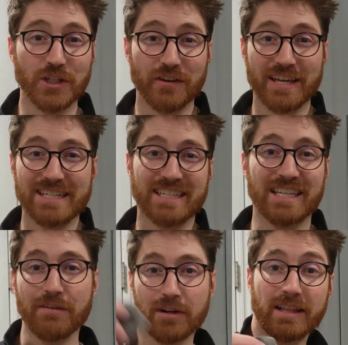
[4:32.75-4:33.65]
share
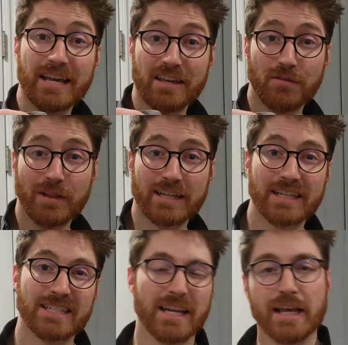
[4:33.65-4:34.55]
this. Give it a like if you
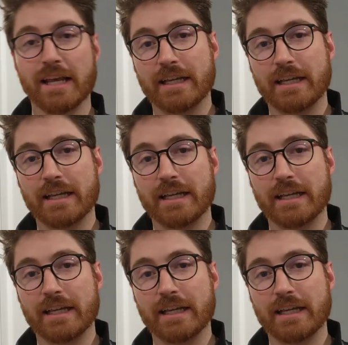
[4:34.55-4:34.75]
like this.